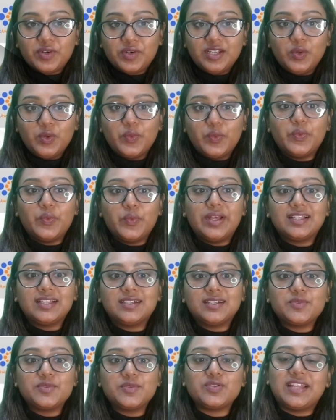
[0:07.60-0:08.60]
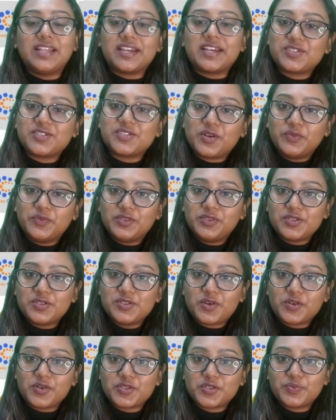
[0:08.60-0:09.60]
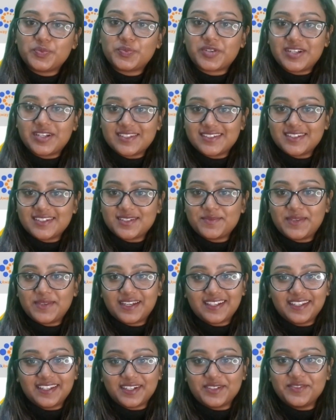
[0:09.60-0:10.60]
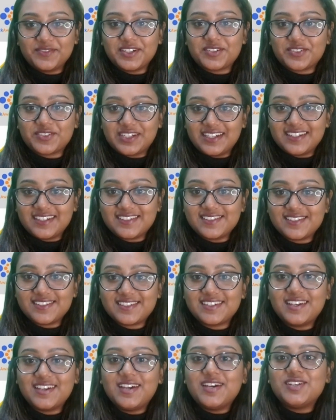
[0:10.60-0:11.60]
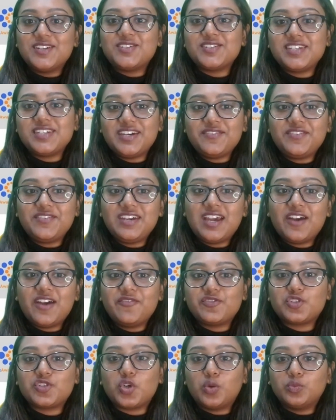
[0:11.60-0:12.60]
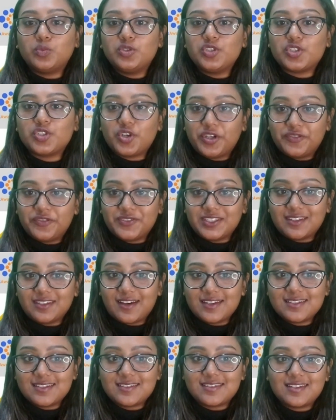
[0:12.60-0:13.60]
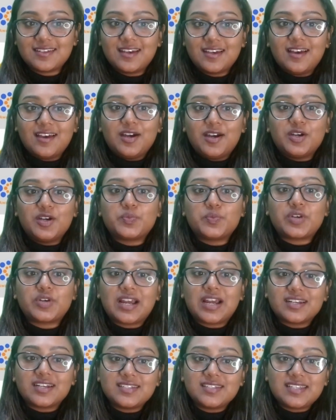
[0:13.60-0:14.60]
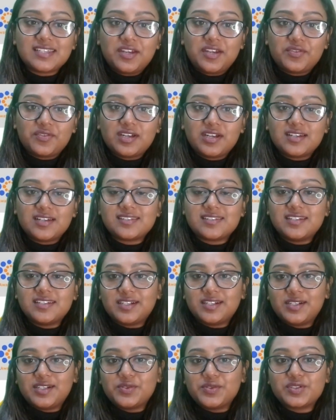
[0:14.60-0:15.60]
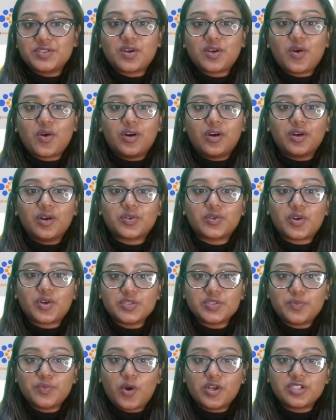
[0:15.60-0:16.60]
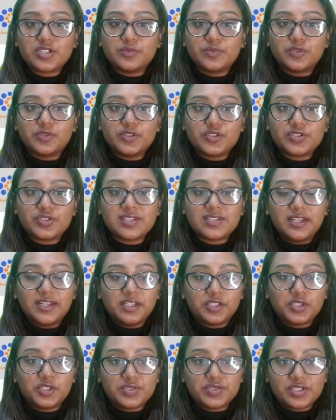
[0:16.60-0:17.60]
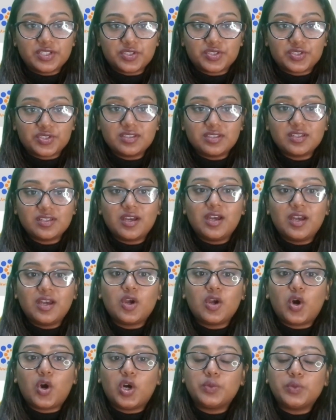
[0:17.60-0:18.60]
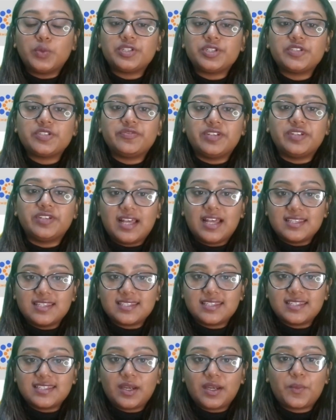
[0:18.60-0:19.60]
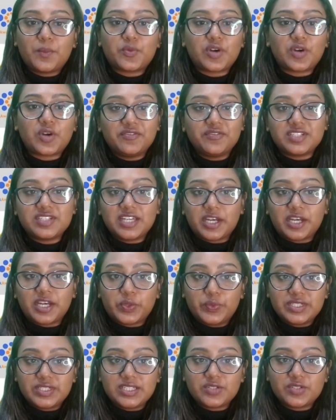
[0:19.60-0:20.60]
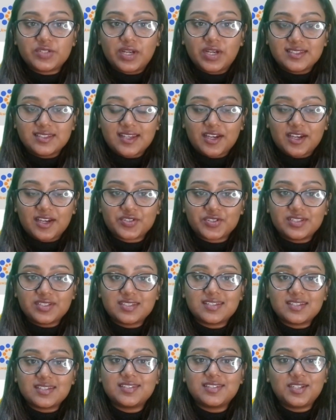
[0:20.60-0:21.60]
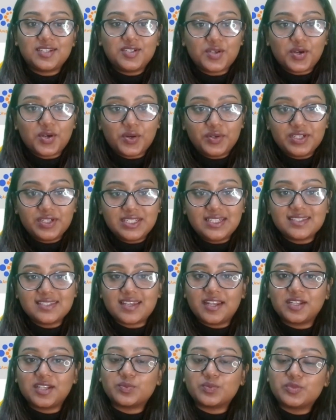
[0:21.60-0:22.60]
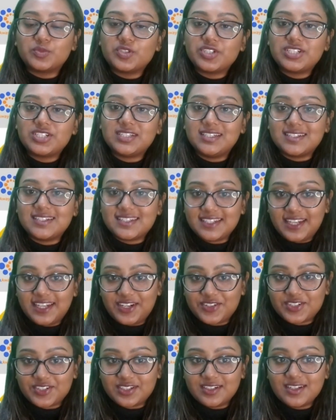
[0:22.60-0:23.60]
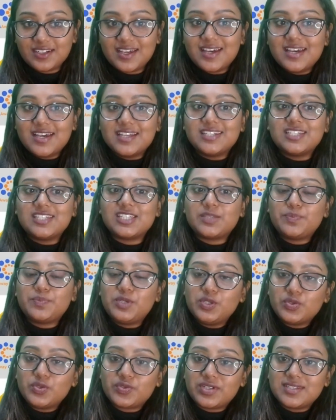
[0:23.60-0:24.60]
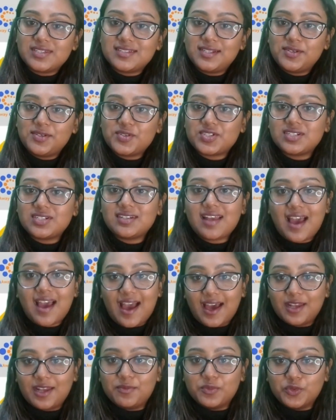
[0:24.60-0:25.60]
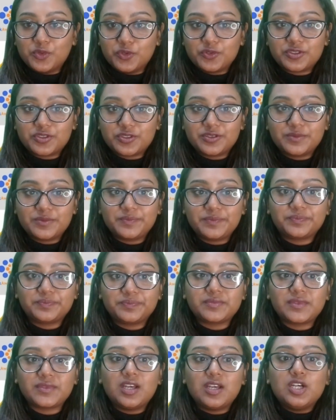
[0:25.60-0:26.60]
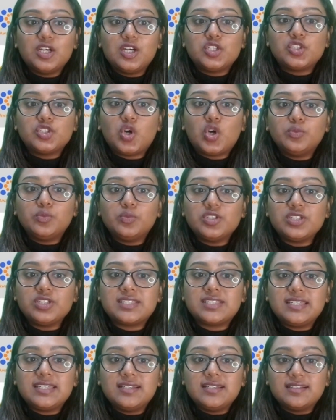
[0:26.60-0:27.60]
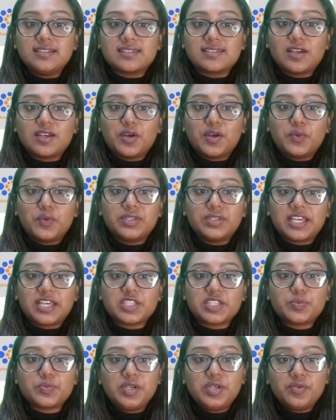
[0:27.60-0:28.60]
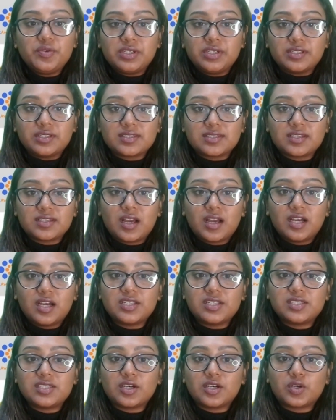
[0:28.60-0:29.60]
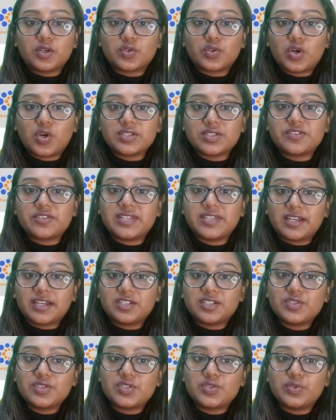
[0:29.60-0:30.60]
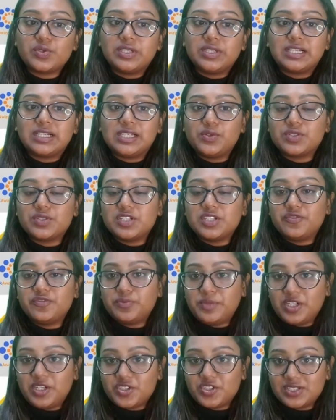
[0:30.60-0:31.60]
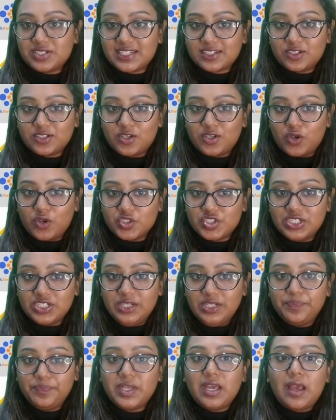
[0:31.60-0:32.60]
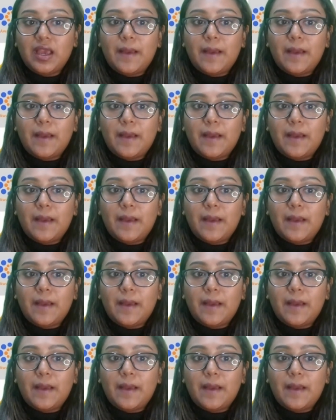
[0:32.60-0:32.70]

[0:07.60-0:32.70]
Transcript: everyone. Welcome to LexTalk World Talk Show presented by Clickaway Creators. Today we have Jomol Joy with us. Her practice areas include cross-border mergers and acquisition, corporate financing, private equity transactions, securities and commercial litigation, dispute resolution, and more. Jomol's deals with experience cuts across sectors to include information technology,